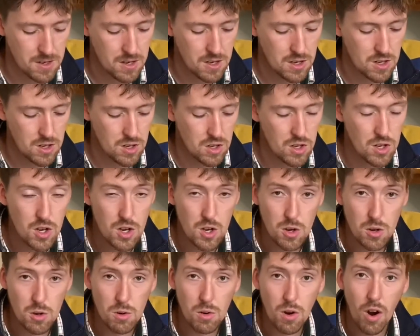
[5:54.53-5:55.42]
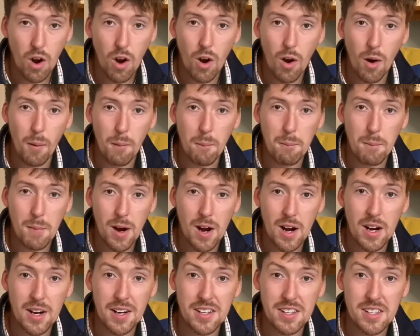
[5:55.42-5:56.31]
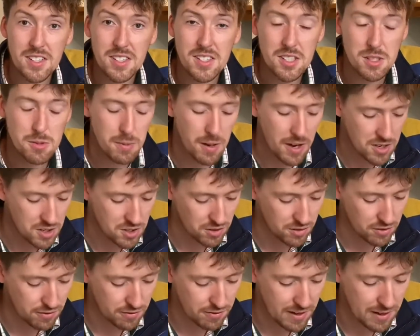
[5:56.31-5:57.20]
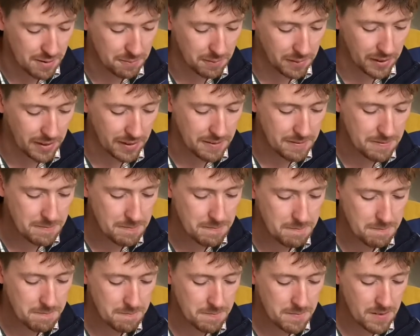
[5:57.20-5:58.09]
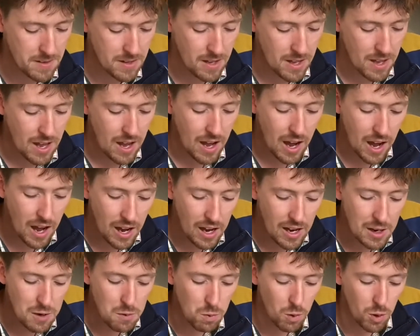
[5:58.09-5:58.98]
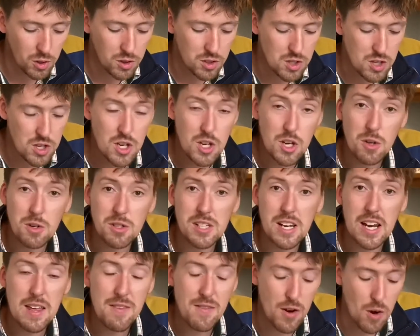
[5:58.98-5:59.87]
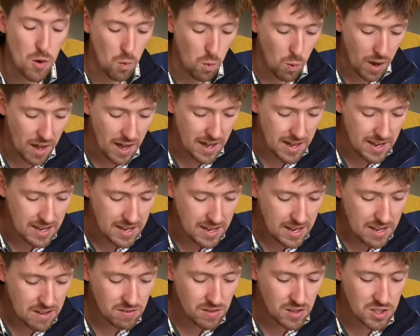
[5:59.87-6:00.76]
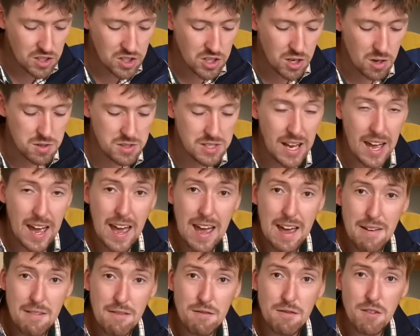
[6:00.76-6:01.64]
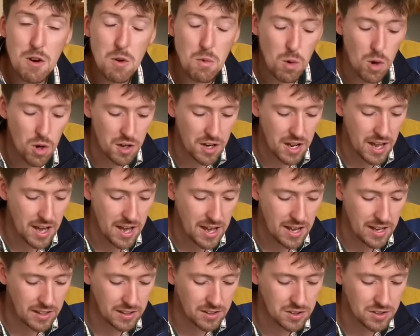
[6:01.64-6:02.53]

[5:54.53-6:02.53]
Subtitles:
You are my special family. I want you to live in a way that shows everyone else